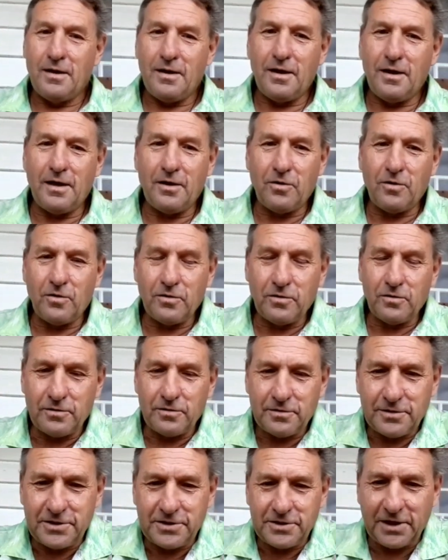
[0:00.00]
and I
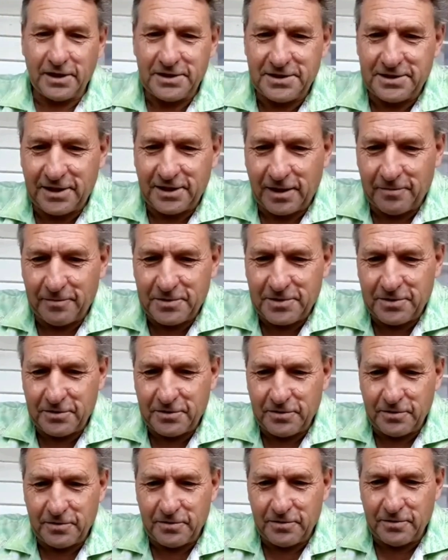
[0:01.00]
got chased up
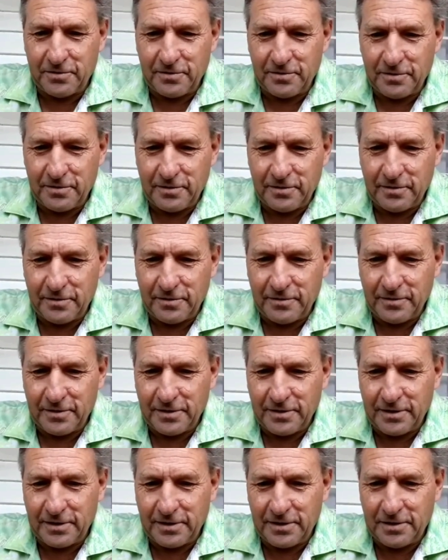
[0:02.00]
to
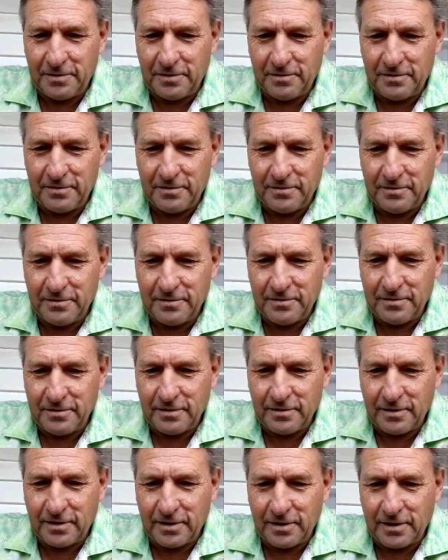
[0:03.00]
the
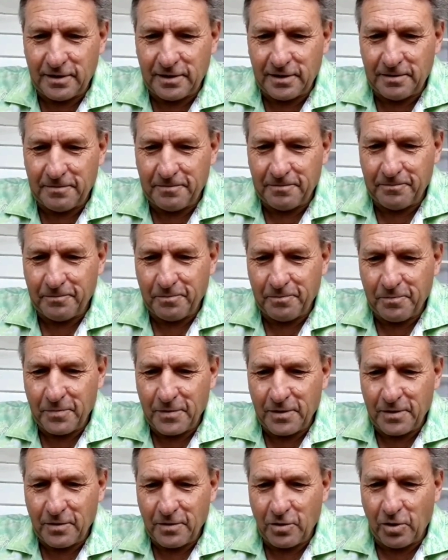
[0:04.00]
um,
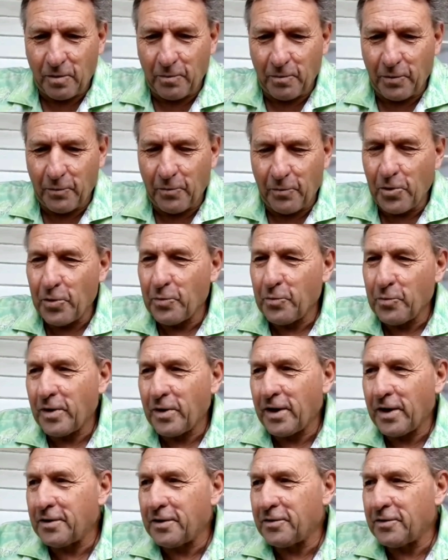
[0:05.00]
common room
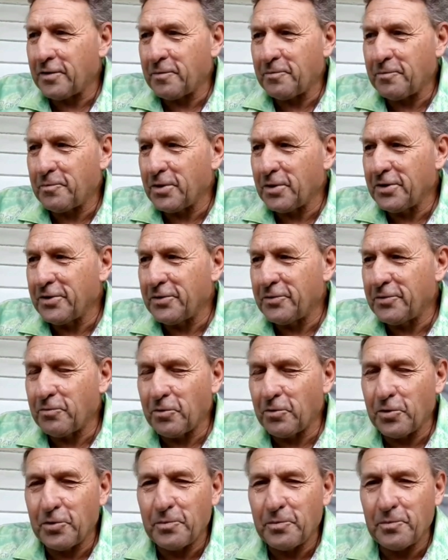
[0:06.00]
and the billiard
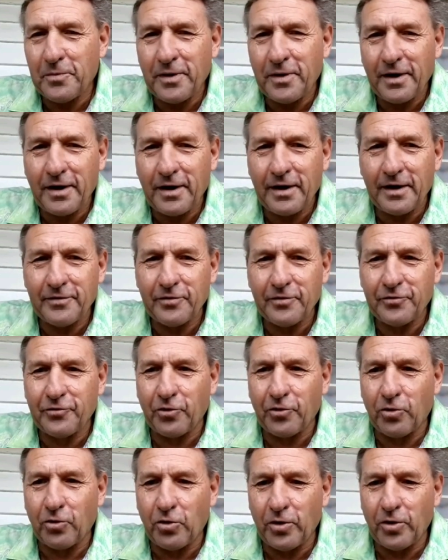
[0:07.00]
room at the
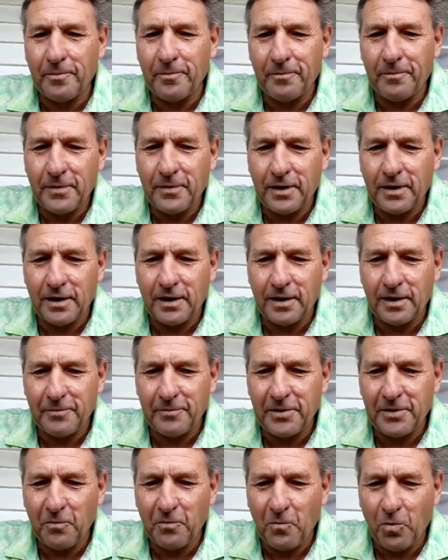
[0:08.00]
time um,
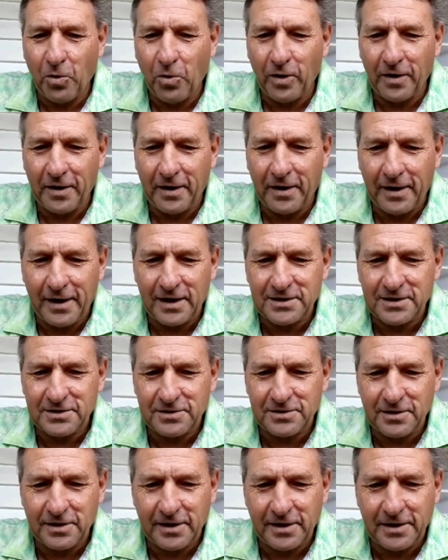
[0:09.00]
in Watling House,
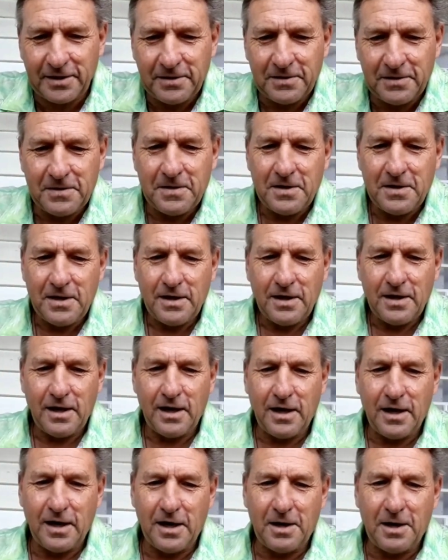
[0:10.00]
and they
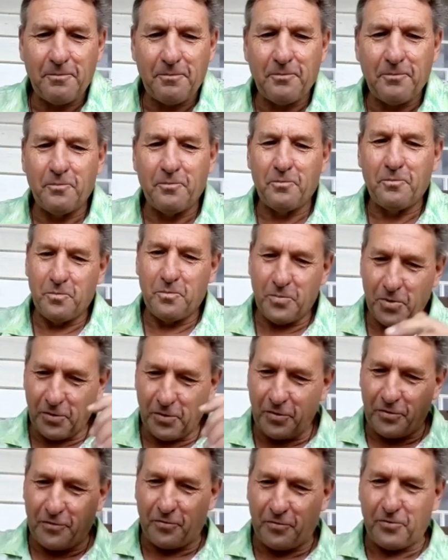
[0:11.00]
uh,
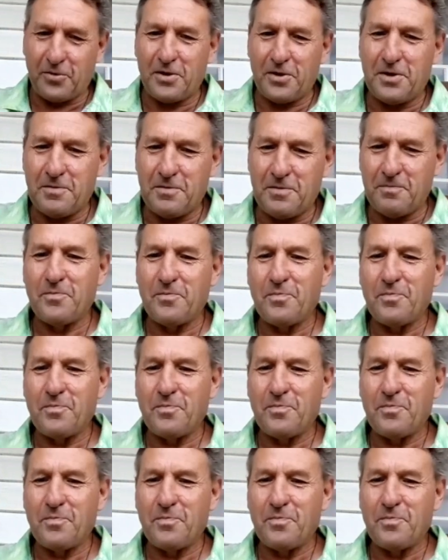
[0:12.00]
put three